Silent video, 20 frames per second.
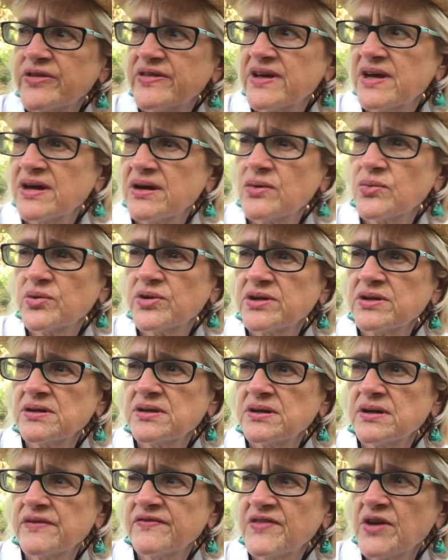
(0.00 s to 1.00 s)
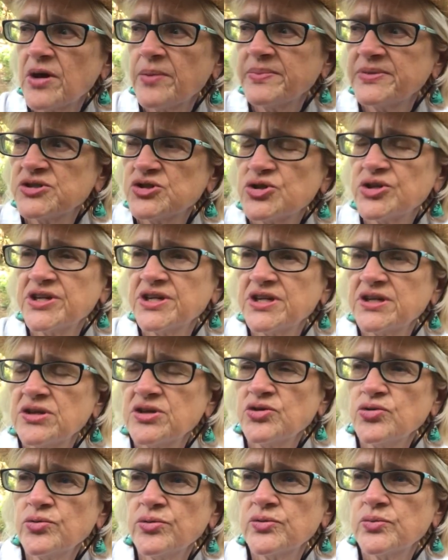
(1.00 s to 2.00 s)
that really have not been treating
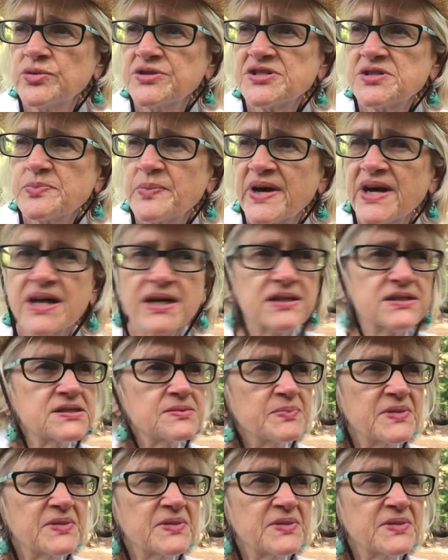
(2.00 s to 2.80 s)
you with respect